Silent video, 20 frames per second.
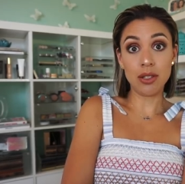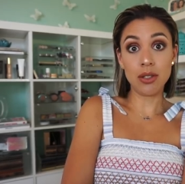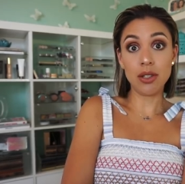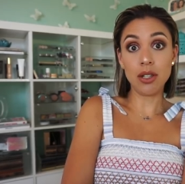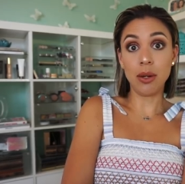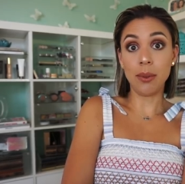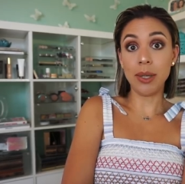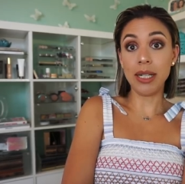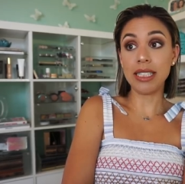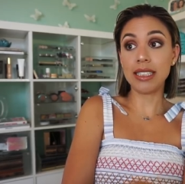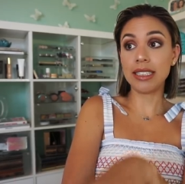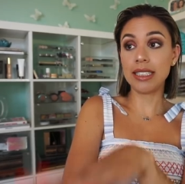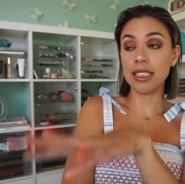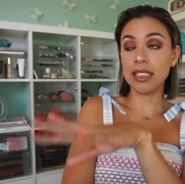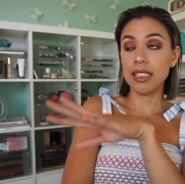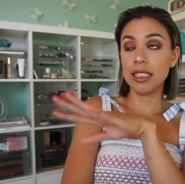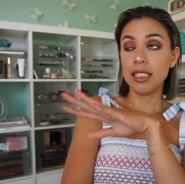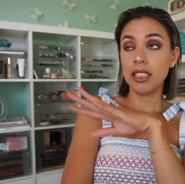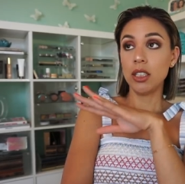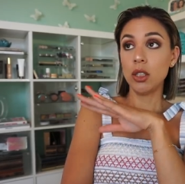So
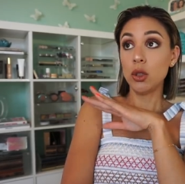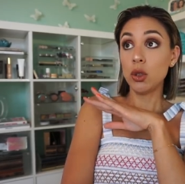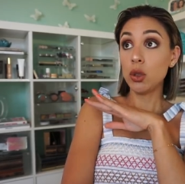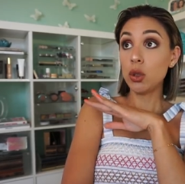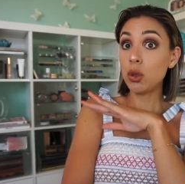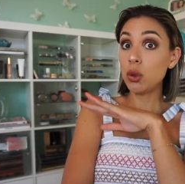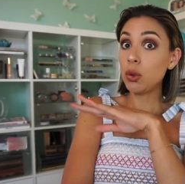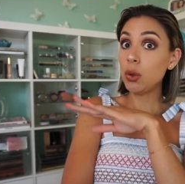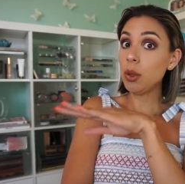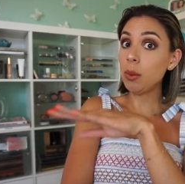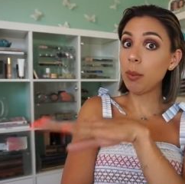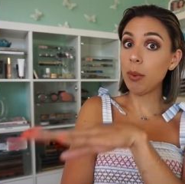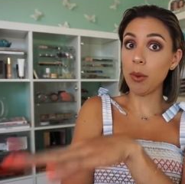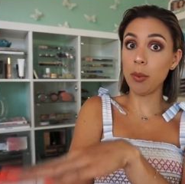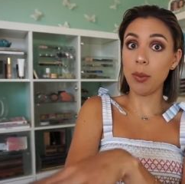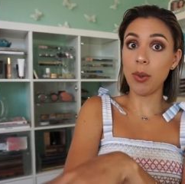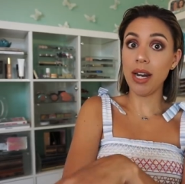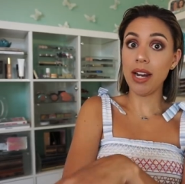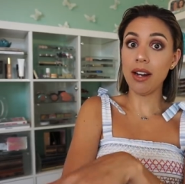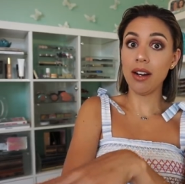it's super
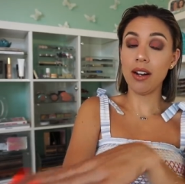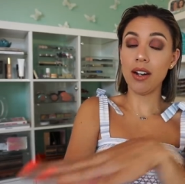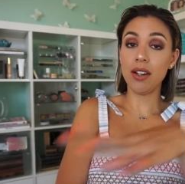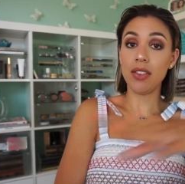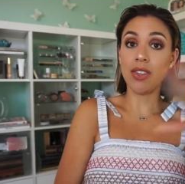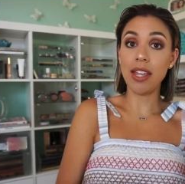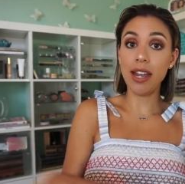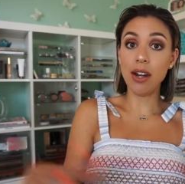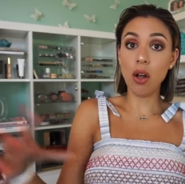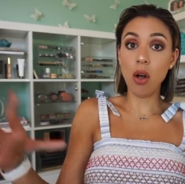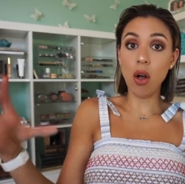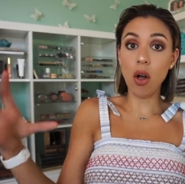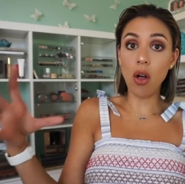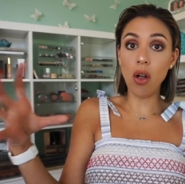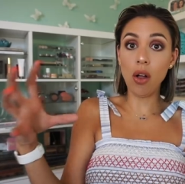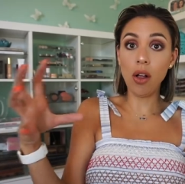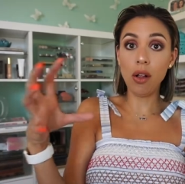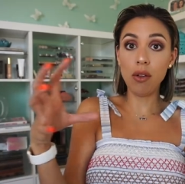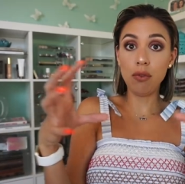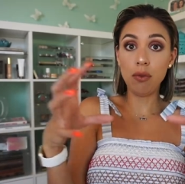rare that
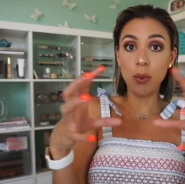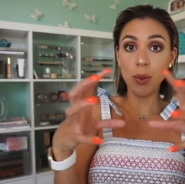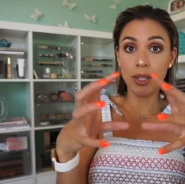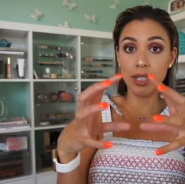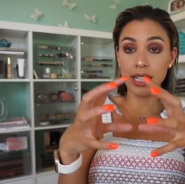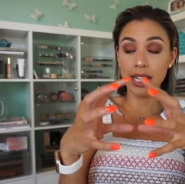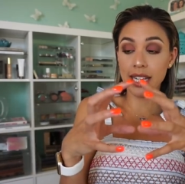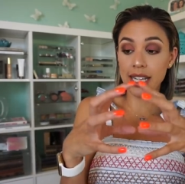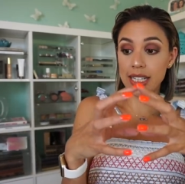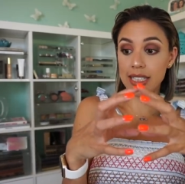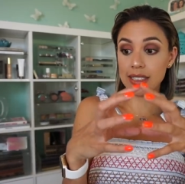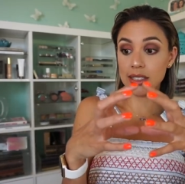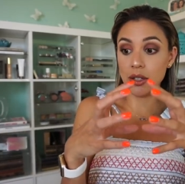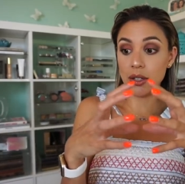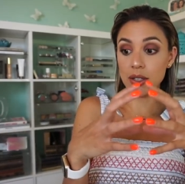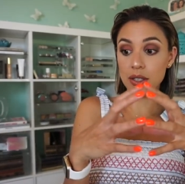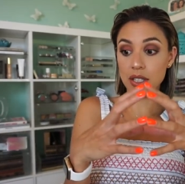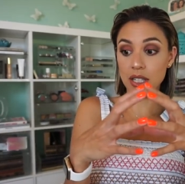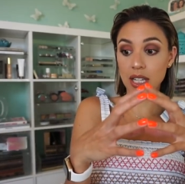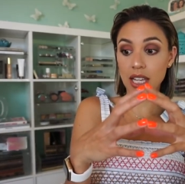all four kids
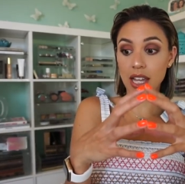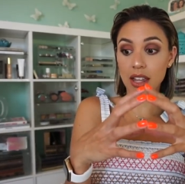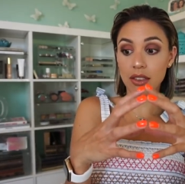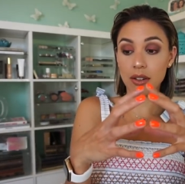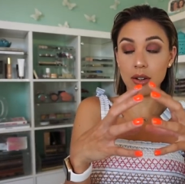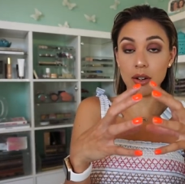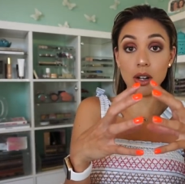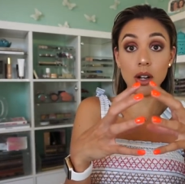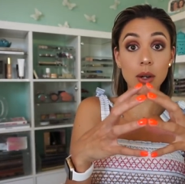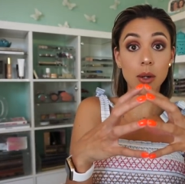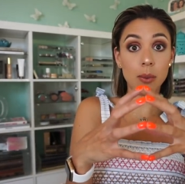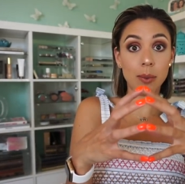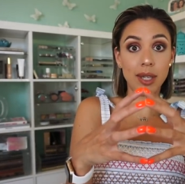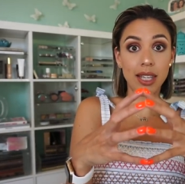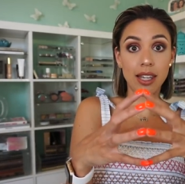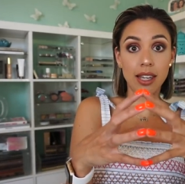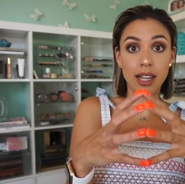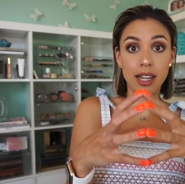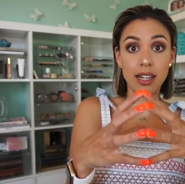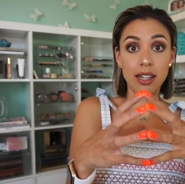are together on a
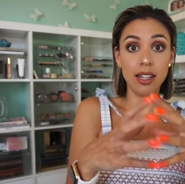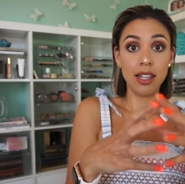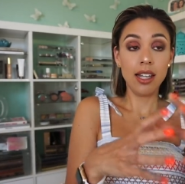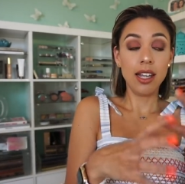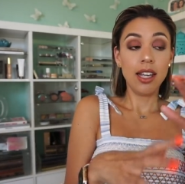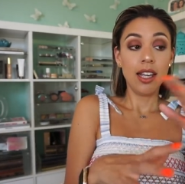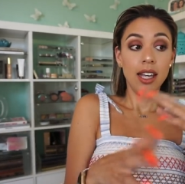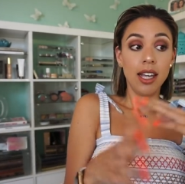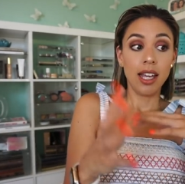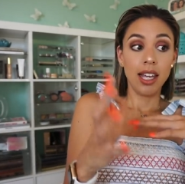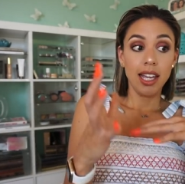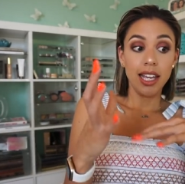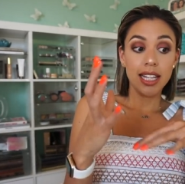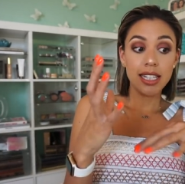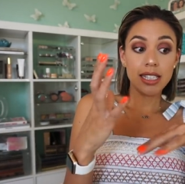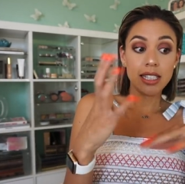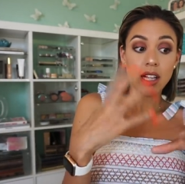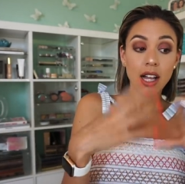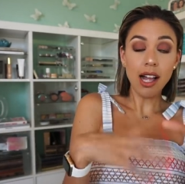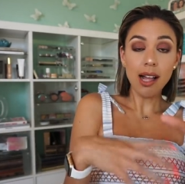weekend.
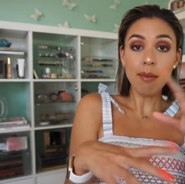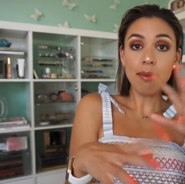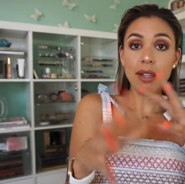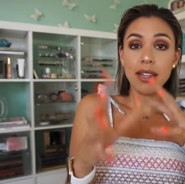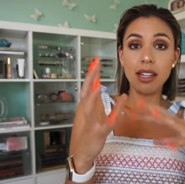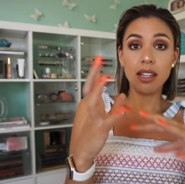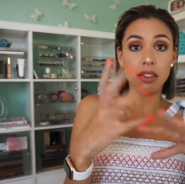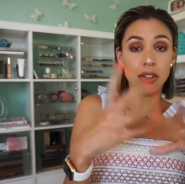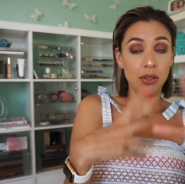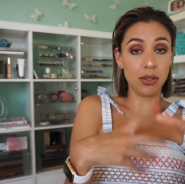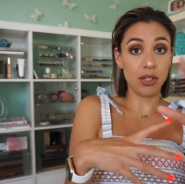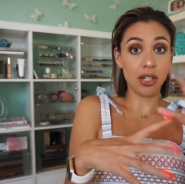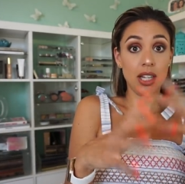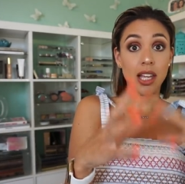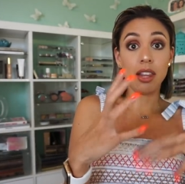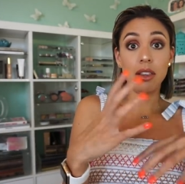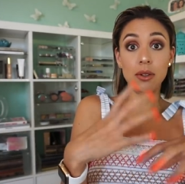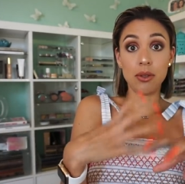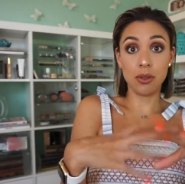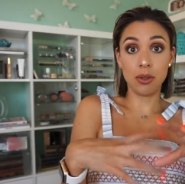It's common that they're
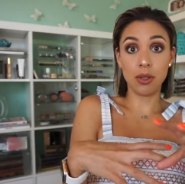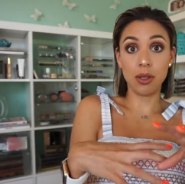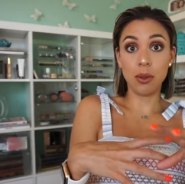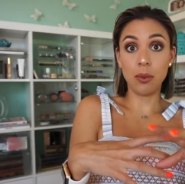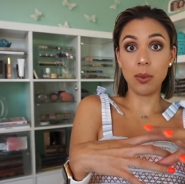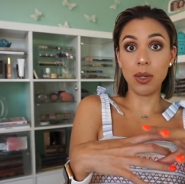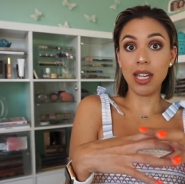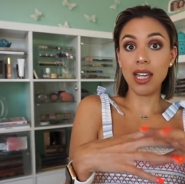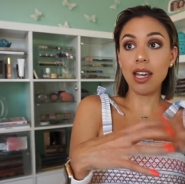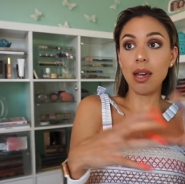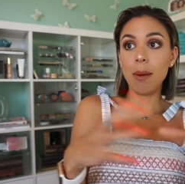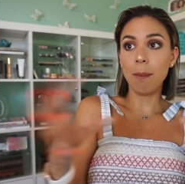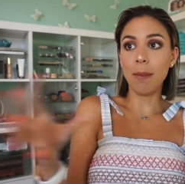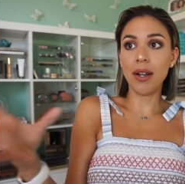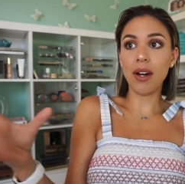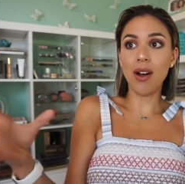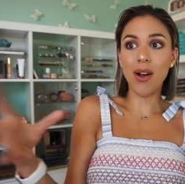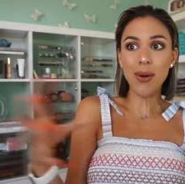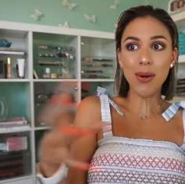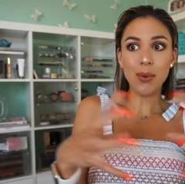together during the week,
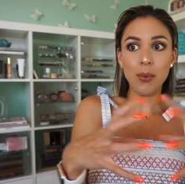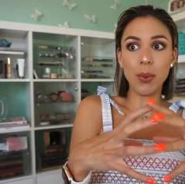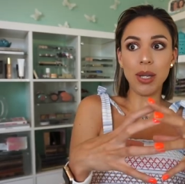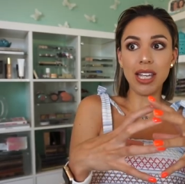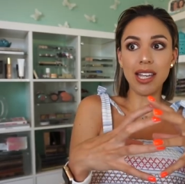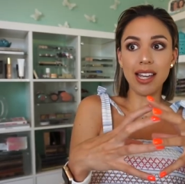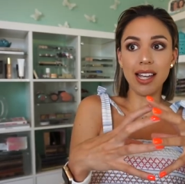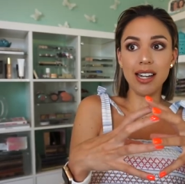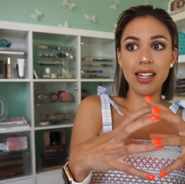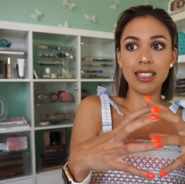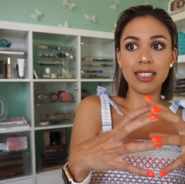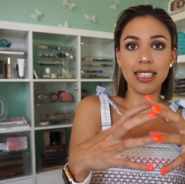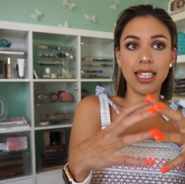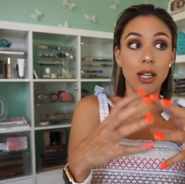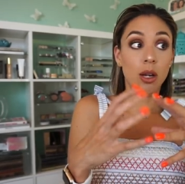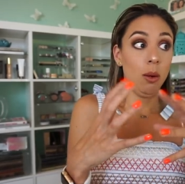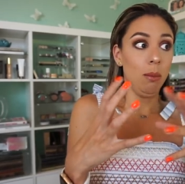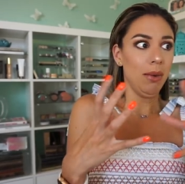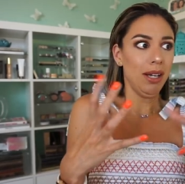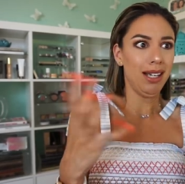but on a weekend, it's
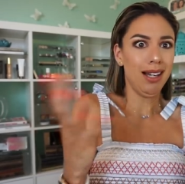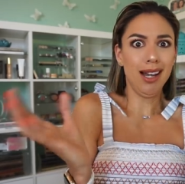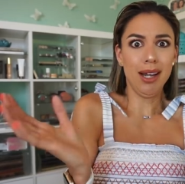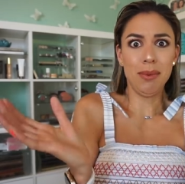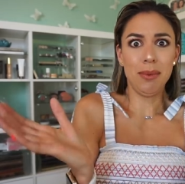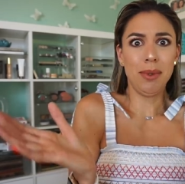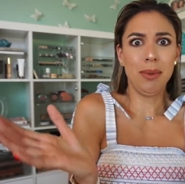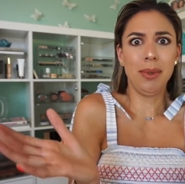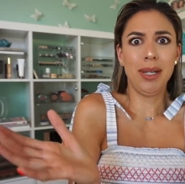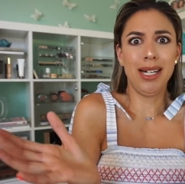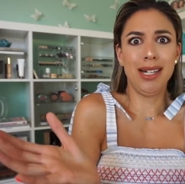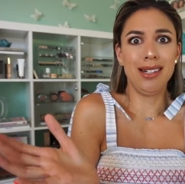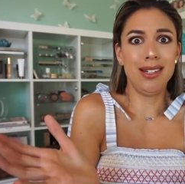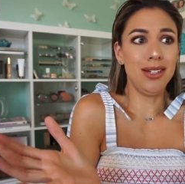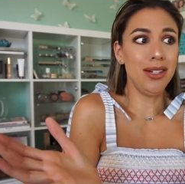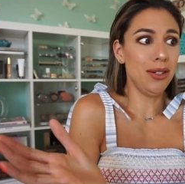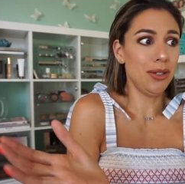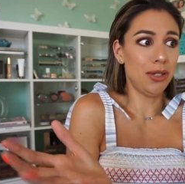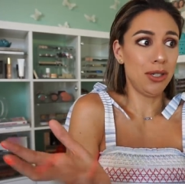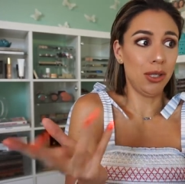like, oh my God, what are we gonna
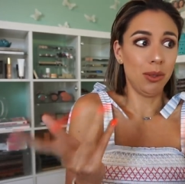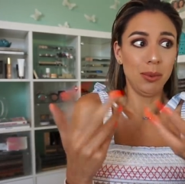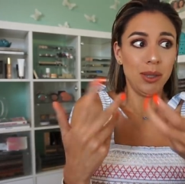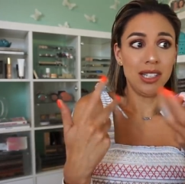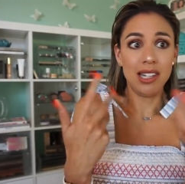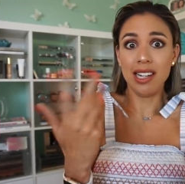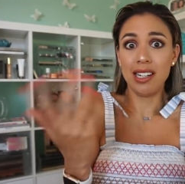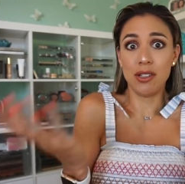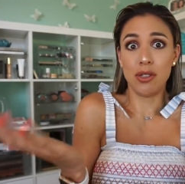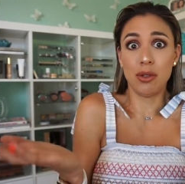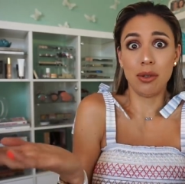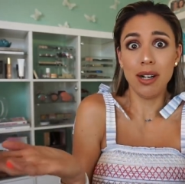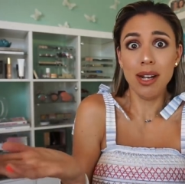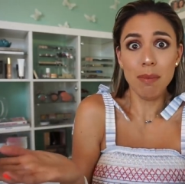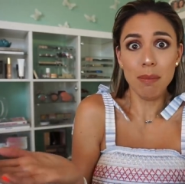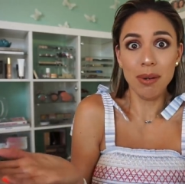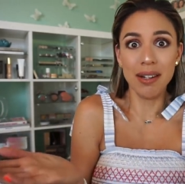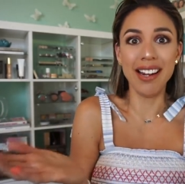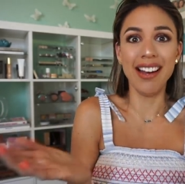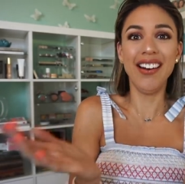do? Should we take a
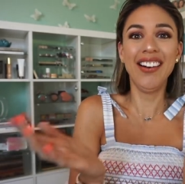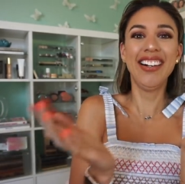trip? No.